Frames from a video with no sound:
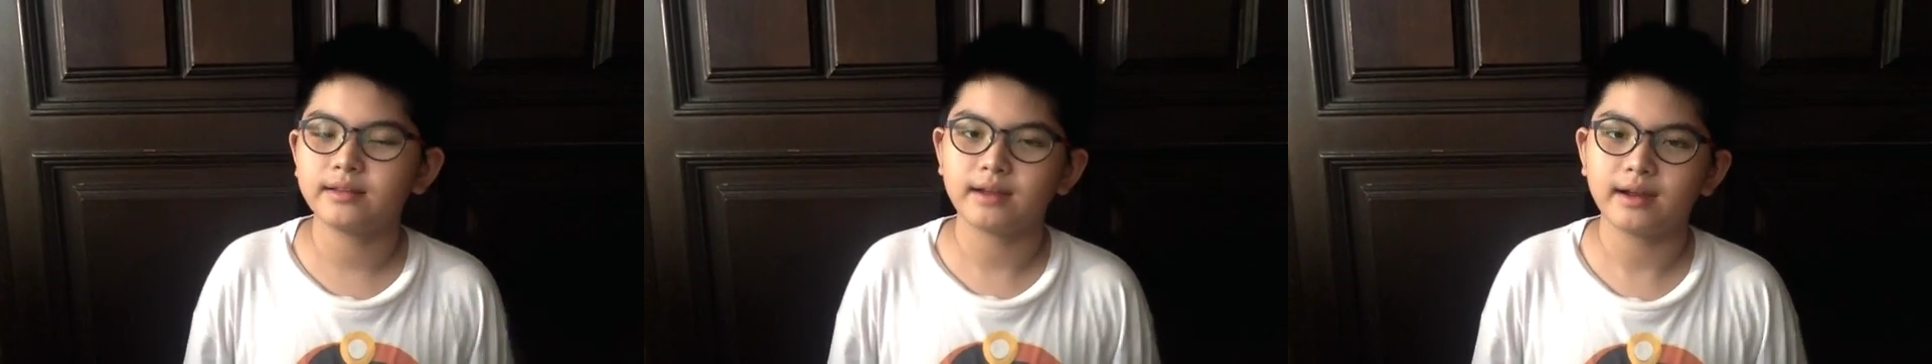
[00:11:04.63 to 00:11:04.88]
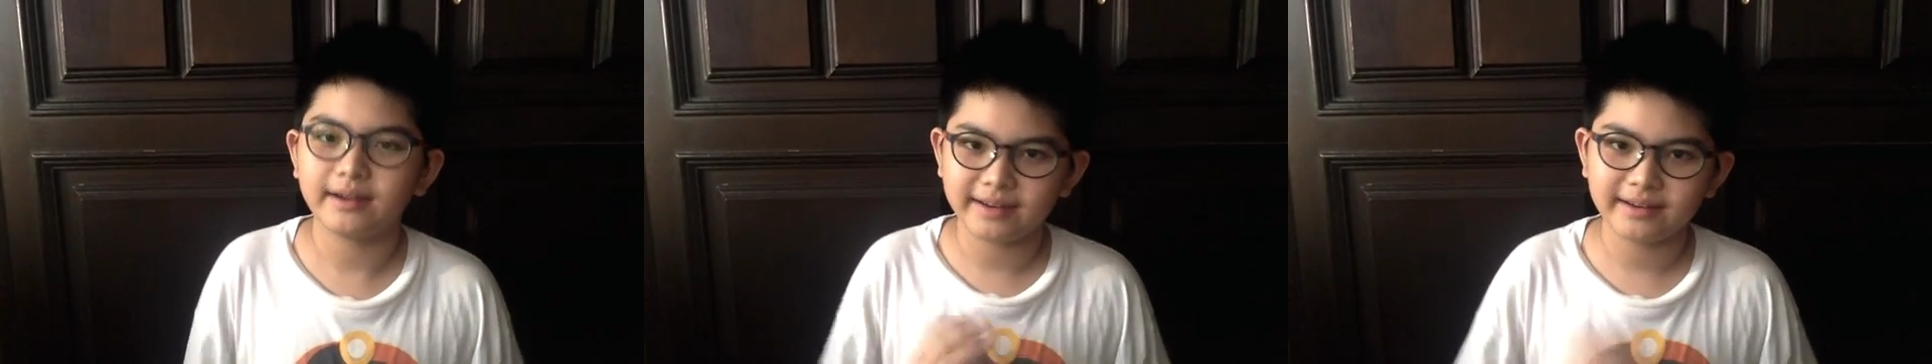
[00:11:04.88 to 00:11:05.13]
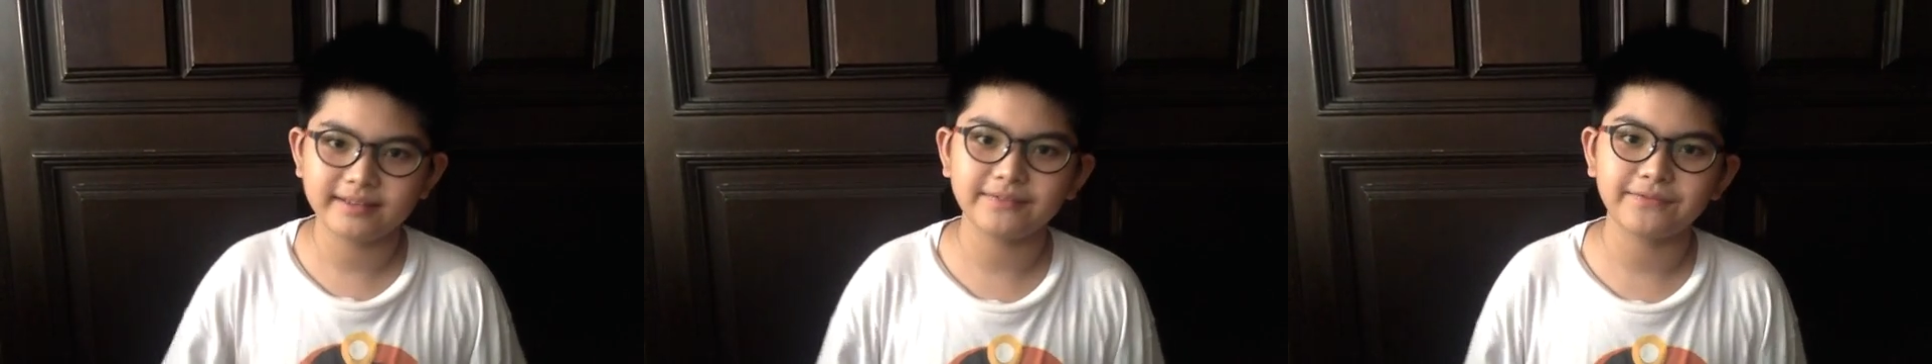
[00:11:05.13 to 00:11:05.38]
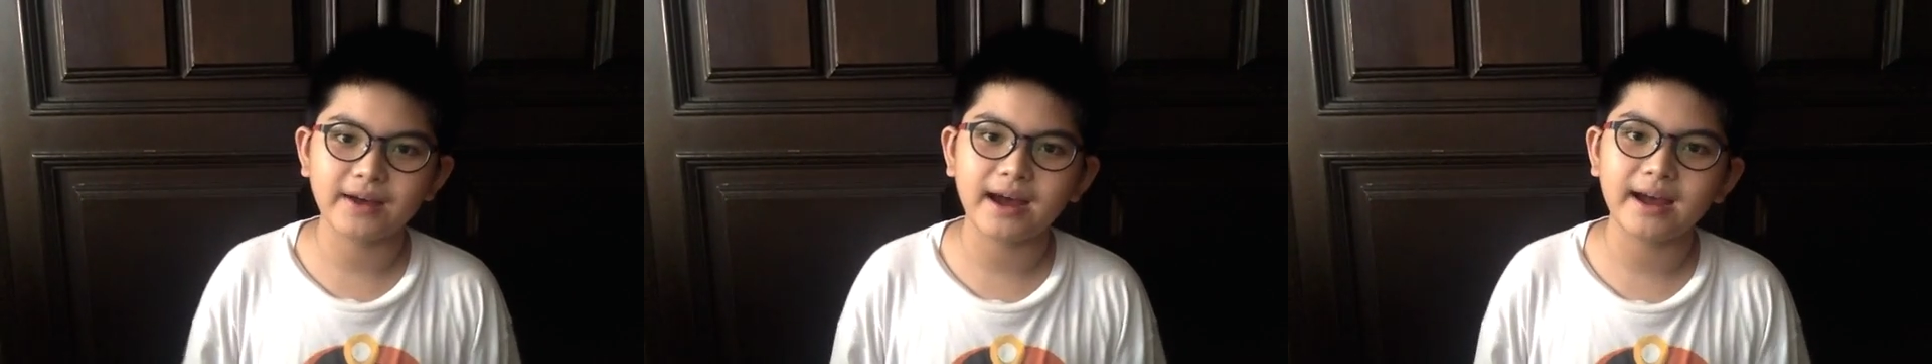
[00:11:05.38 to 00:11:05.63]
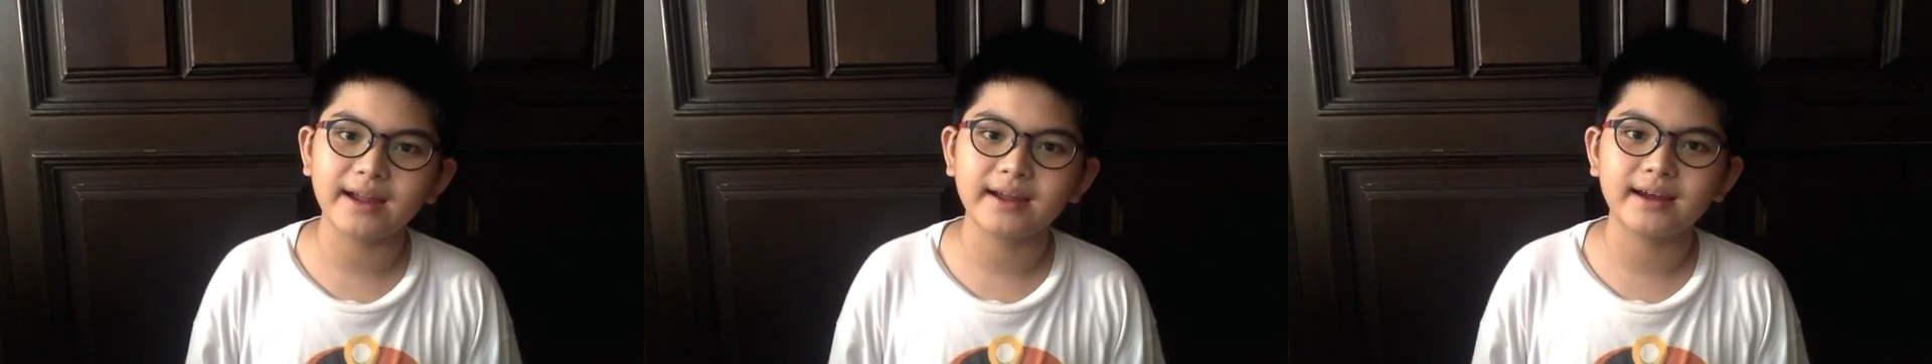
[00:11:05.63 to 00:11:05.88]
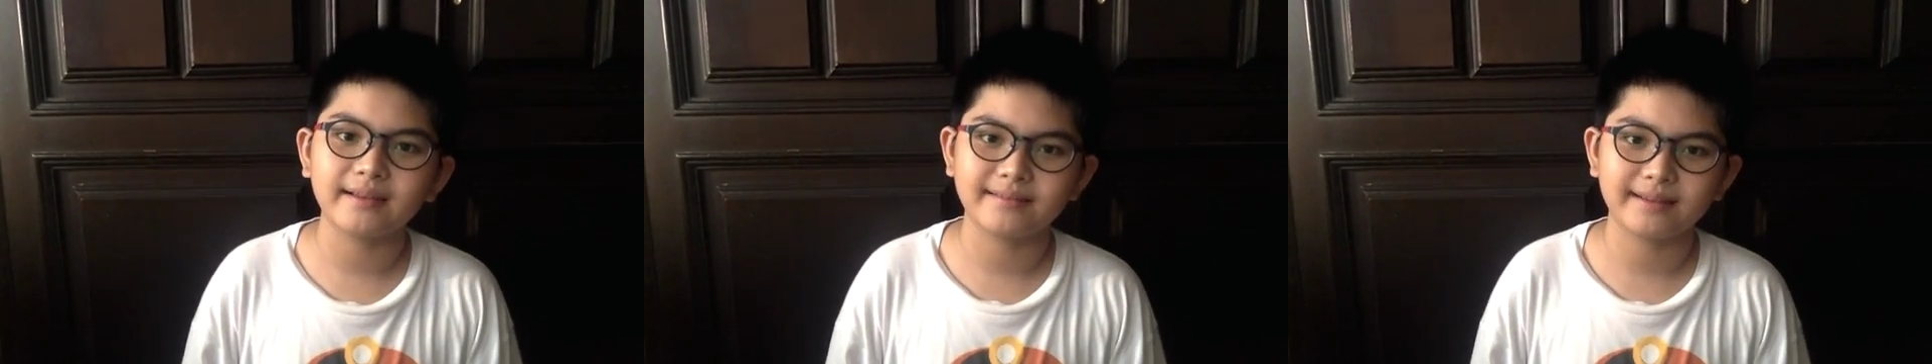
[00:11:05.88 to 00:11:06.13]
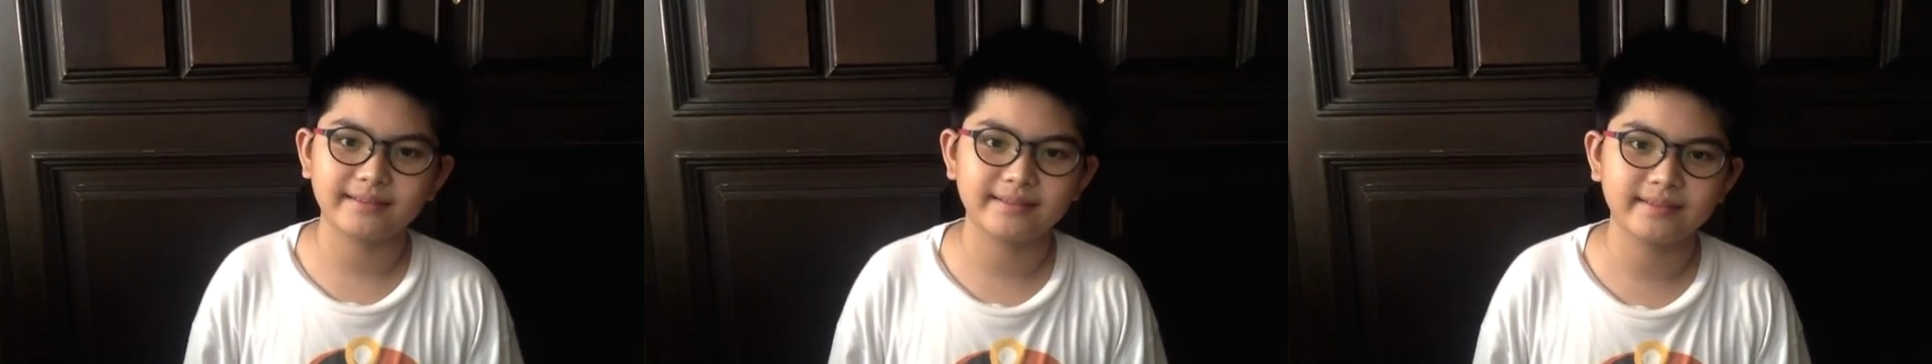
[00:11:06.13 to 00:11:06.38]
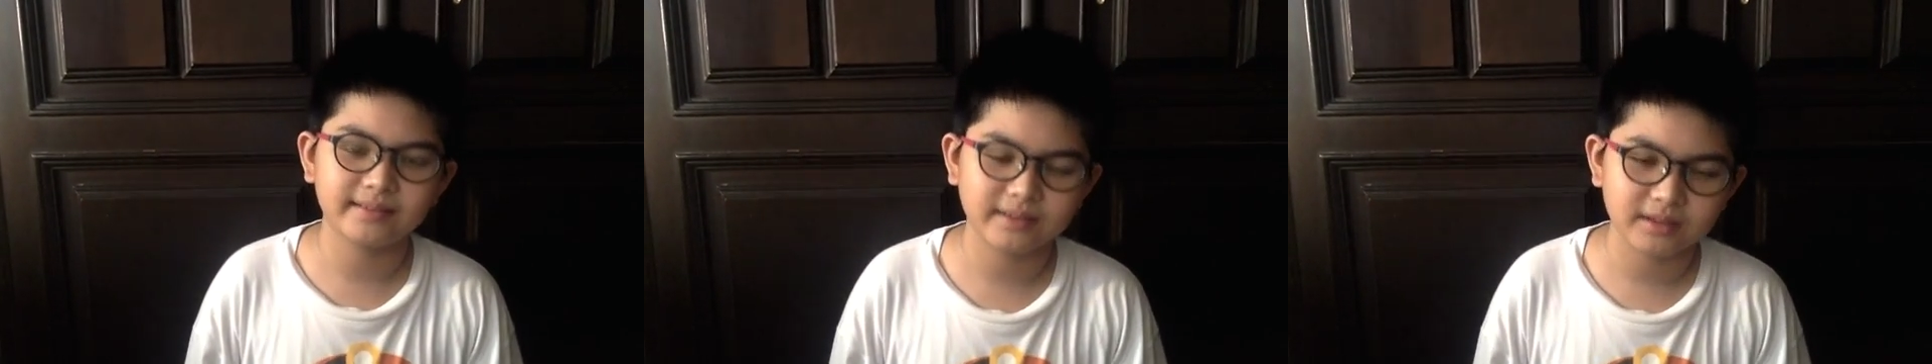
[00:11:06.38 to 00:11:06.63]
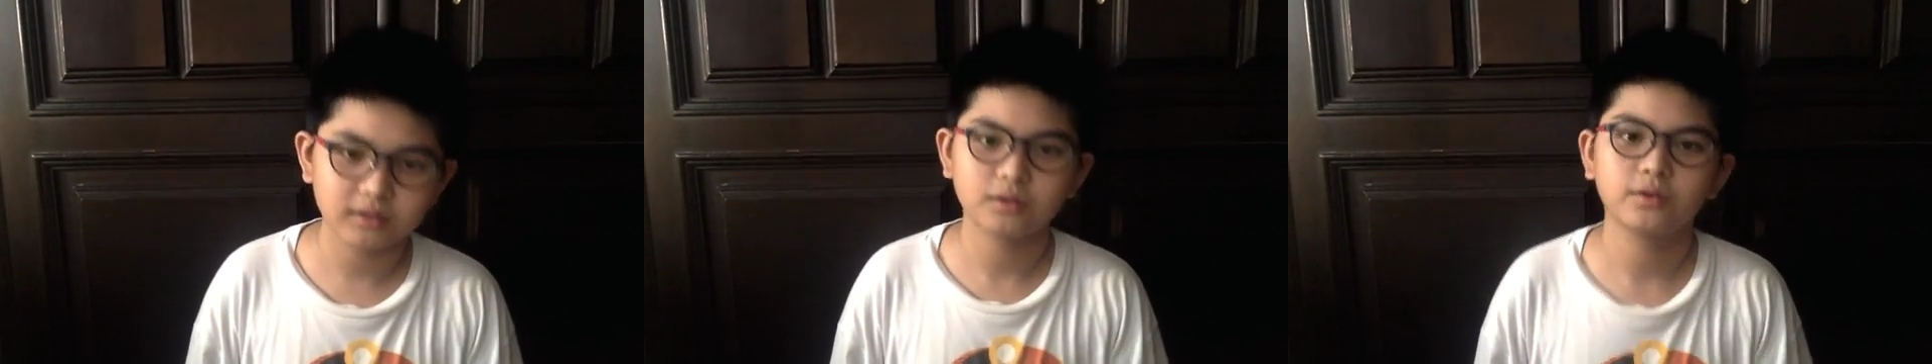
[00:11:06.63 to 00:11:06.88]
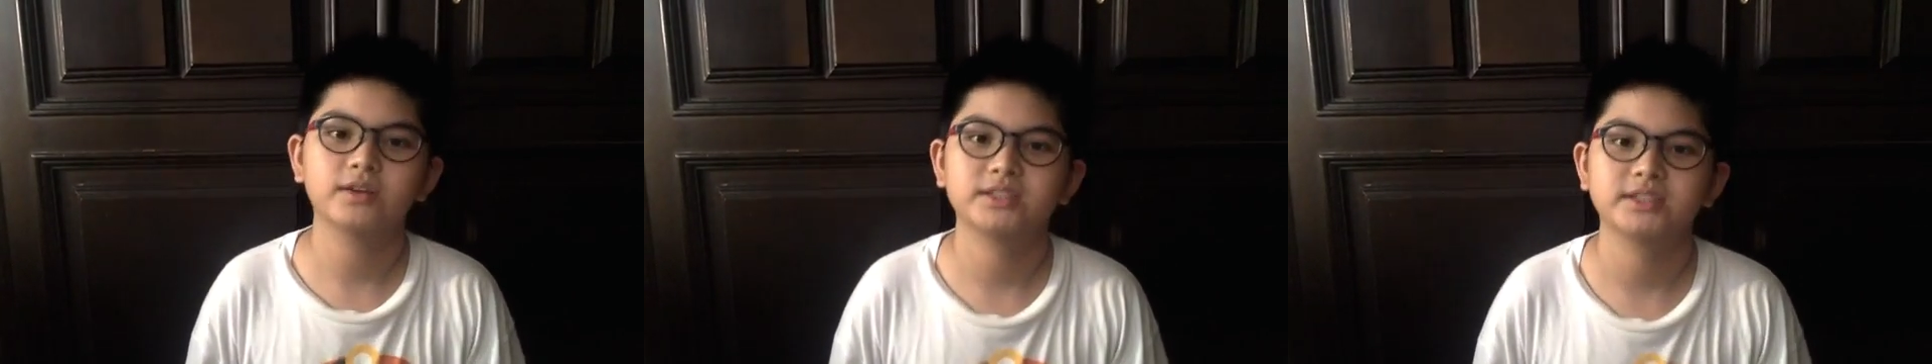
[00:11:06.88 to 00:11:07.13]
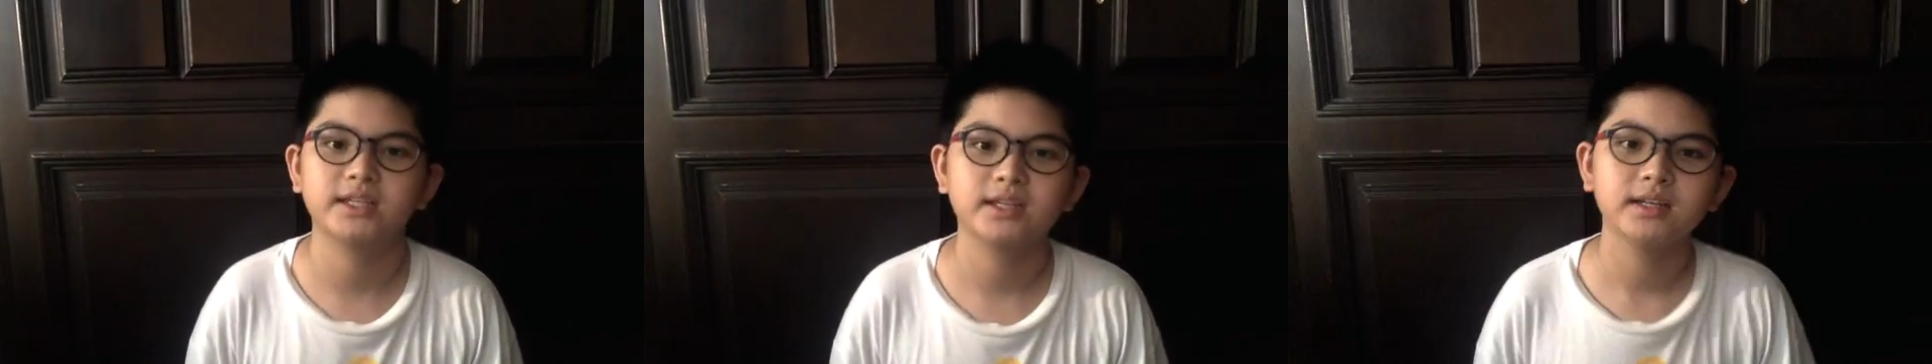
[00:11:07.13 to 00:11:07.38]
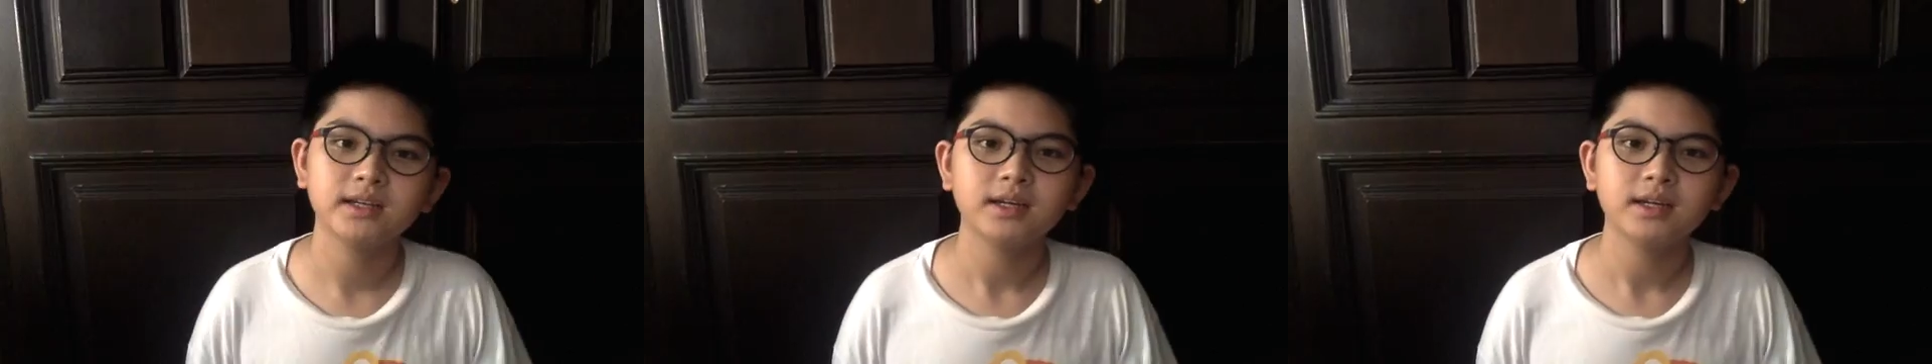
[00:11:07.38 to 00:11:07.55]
identify a statistical question.